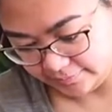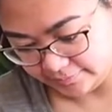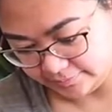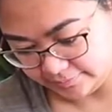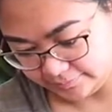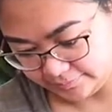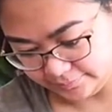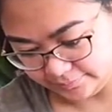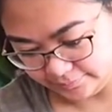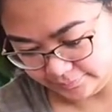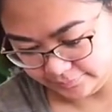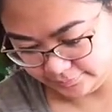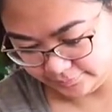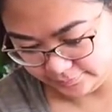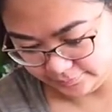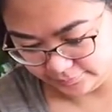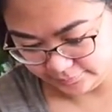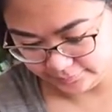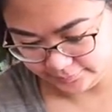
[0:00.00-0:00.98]

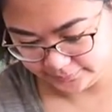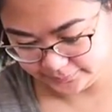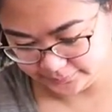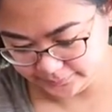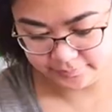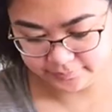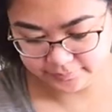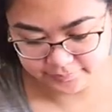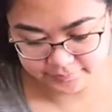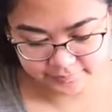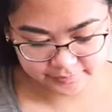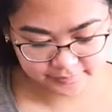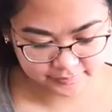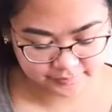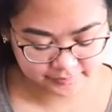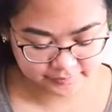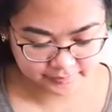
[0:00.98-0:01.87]
(no one is talking)